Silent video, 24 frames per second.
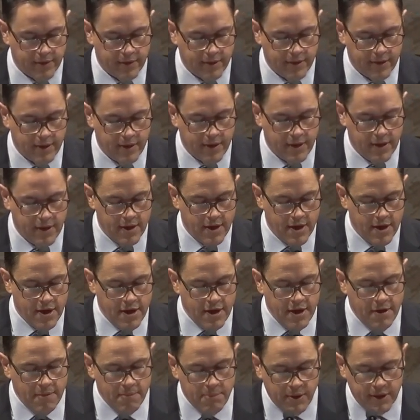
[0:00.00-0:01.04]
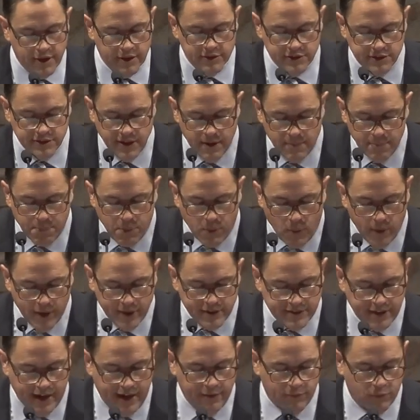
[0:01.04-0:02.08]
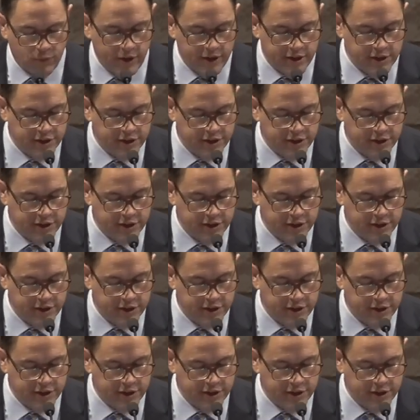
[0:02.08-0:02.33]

But on some points I have written to you very,